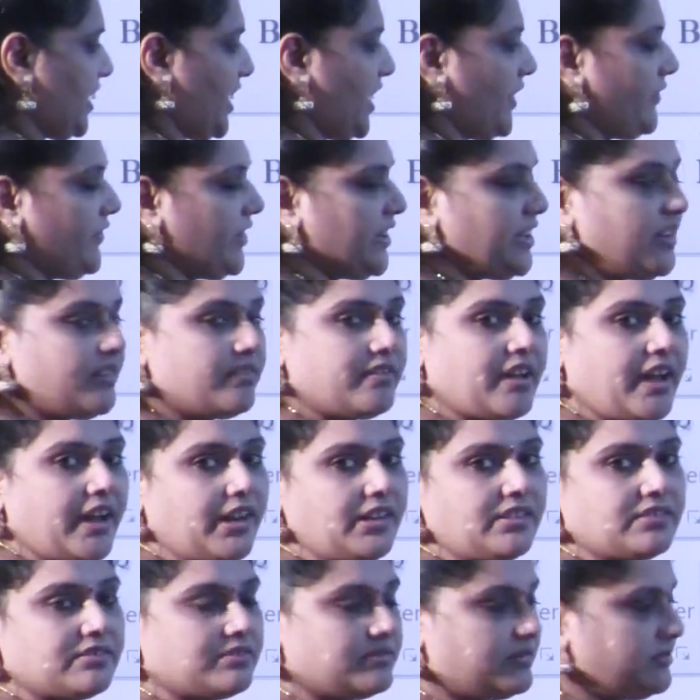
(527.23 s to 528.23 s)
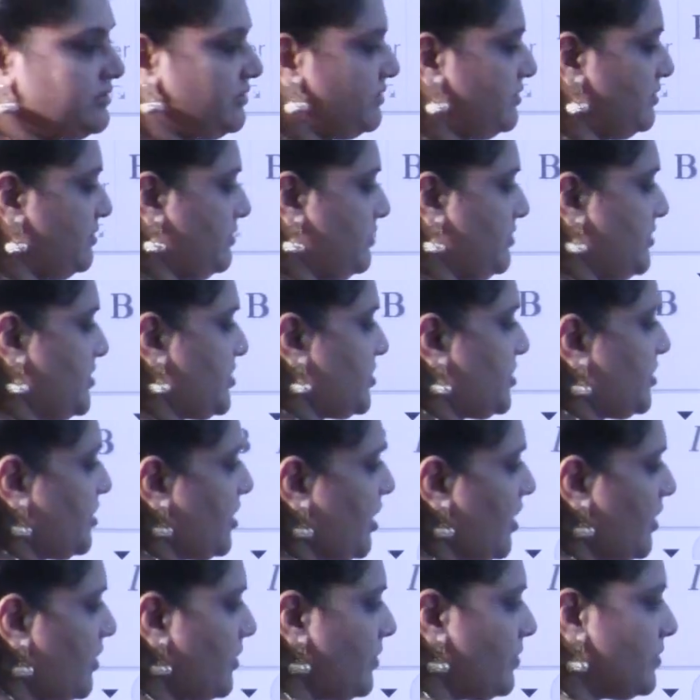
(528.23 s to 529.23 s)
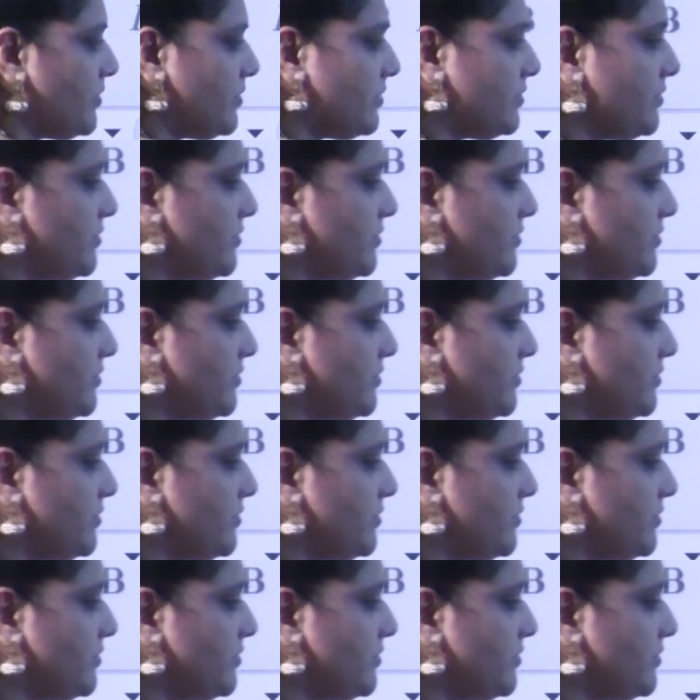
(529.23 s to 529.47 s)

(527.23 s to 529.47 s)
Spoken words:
AV, right? So now